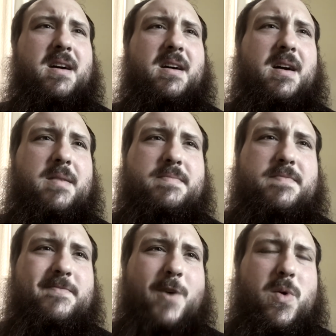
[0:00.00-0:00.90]

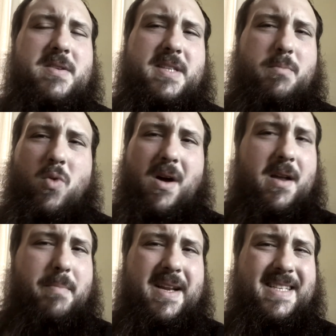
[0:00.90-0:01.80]
focusing more
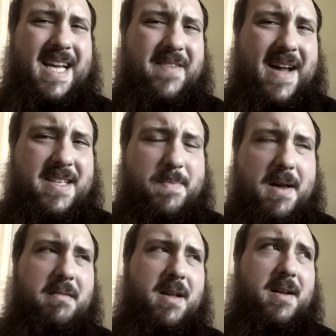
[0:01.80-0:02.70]
on a meditative
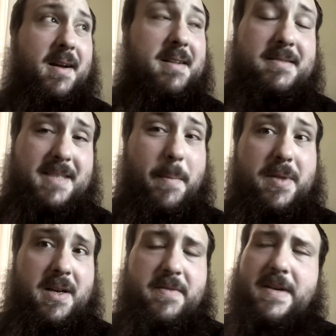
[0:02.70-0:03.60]
aspect than a
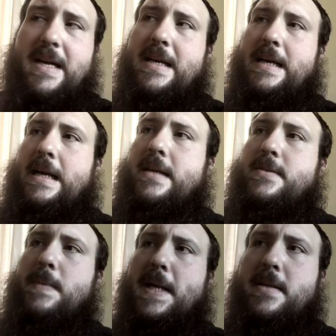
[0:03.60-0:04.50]
contemplative
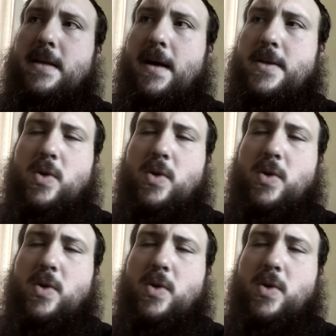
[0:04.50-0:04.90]
aspect.